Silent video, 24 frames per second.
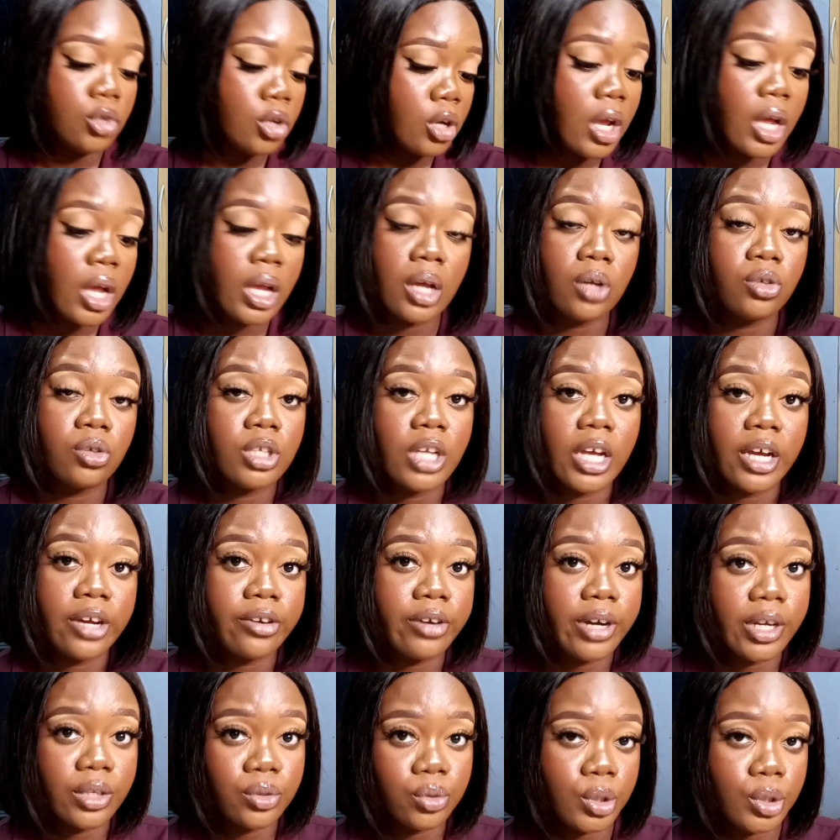You're not an
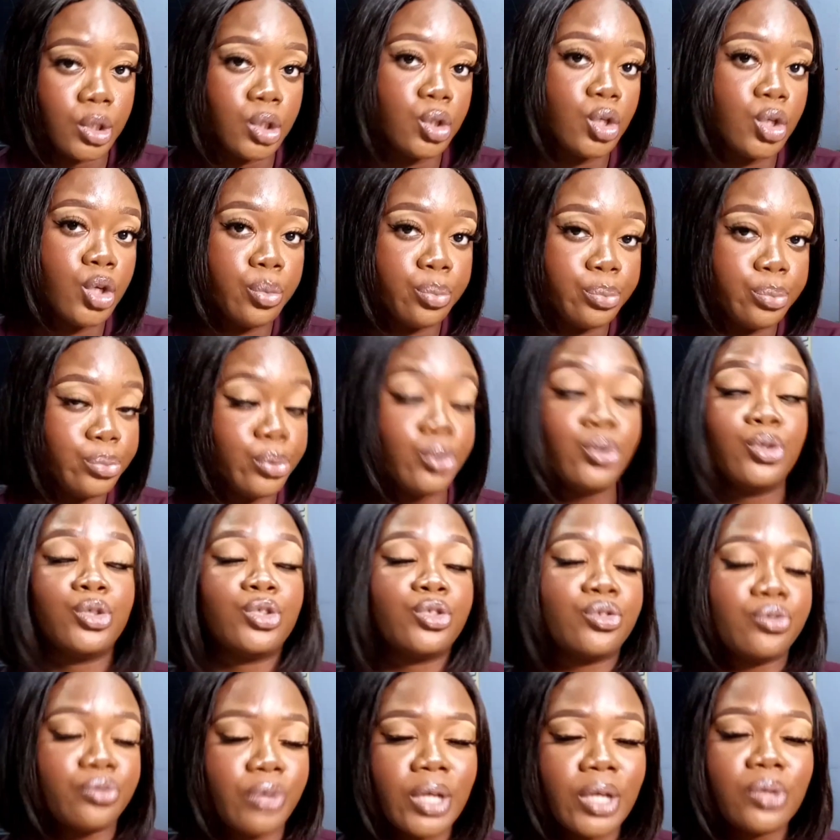undergraduate, you're a
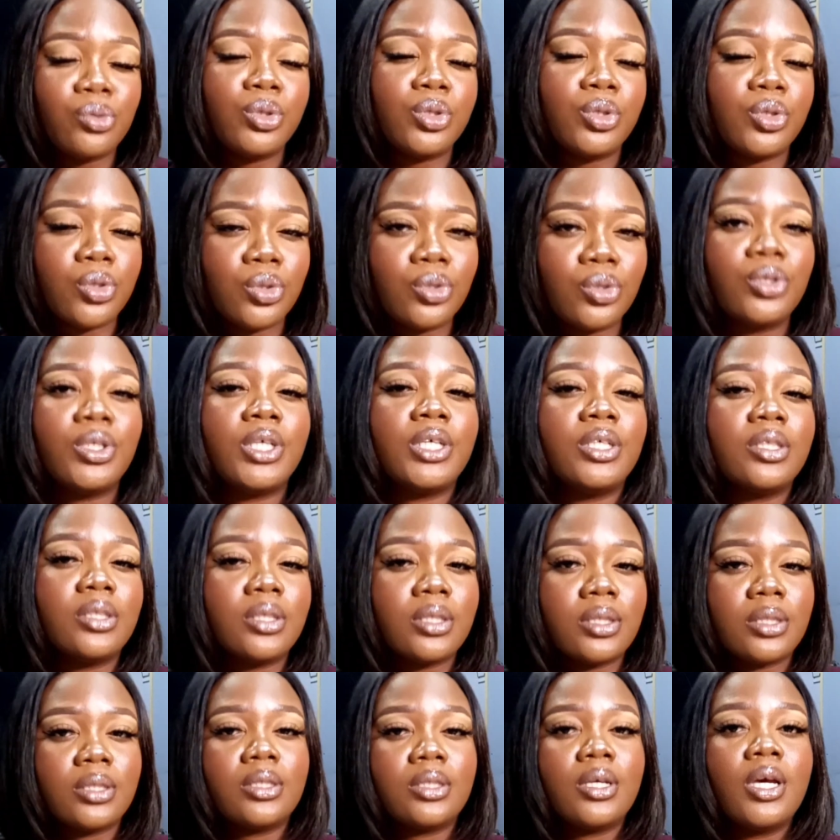postgraduate
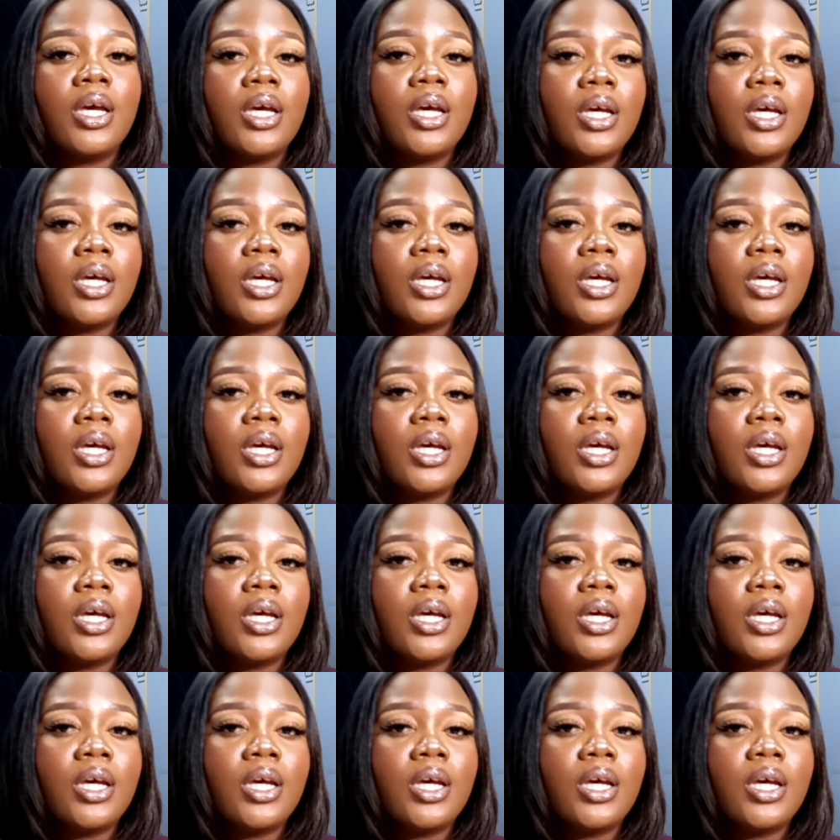student.